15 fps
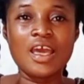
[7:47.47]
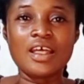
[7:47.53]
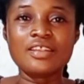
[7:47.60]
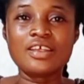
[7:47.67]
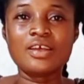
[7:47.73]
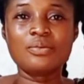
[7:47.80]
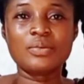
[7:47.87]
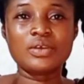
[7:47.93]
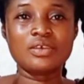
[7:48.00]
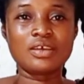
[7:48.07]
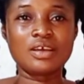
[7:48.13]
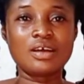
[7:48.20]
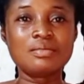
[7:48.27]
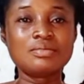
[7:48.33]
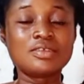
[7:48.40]
And then when you
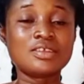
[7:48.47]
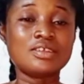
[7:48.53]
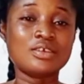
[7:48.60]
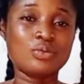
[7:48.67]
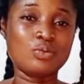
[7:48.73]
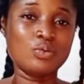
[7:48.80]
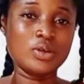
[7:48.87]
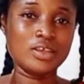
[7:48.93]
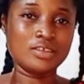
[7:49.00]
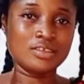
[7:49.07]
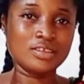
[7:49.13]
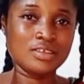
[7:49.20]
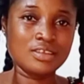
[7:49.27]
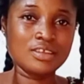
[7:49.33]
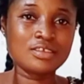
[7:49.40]
come to the waist,
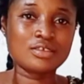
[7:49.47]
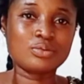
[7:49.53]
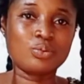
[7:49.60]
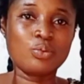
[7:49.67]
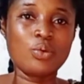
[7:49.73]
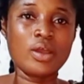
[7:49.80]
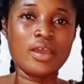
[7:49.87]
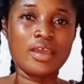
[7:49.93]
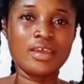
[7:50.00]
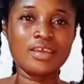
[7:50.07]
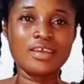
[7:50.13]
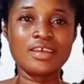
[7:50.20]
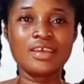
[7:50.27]
this is where